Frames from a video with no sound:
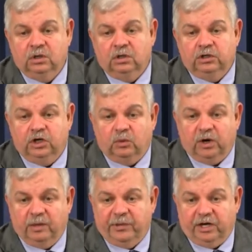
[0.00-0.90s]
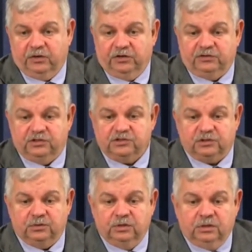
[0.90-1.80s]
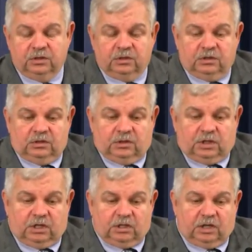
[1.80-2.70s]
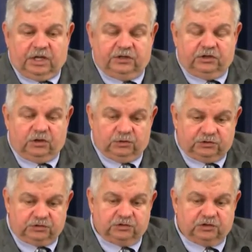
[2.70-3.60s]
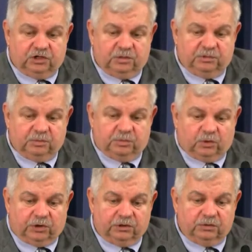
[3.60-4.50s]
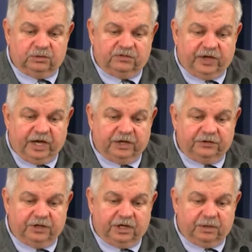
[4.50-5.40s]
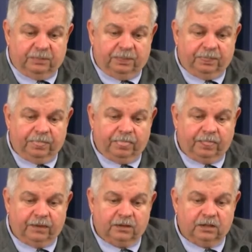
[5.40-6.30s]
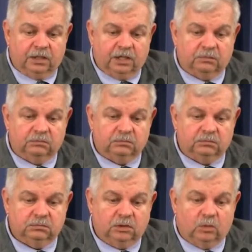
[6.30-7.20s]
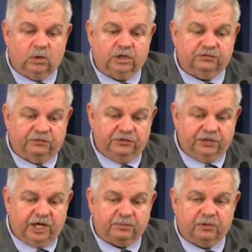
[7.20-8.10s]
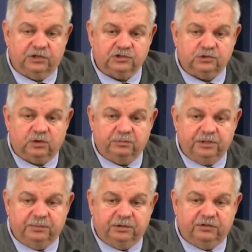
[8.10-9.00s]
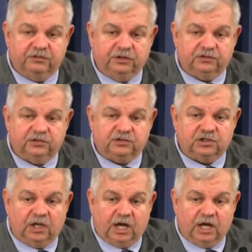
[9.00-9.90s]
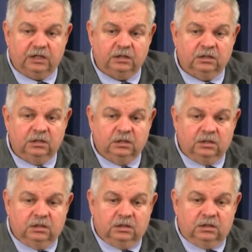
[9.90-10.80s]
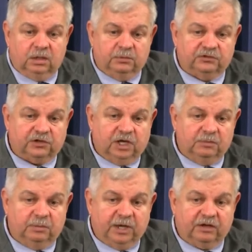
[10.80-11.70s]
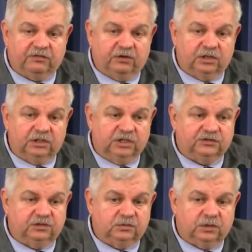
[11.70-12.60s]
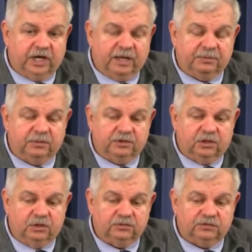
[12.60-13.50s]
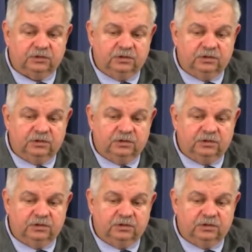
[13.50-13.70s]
you know, where I'm at on this issue. I think those issues are going to be important. We've had a wonderful field operation, 12 people in the field since July. Numbers are coming back fairly decent. We're happy with those.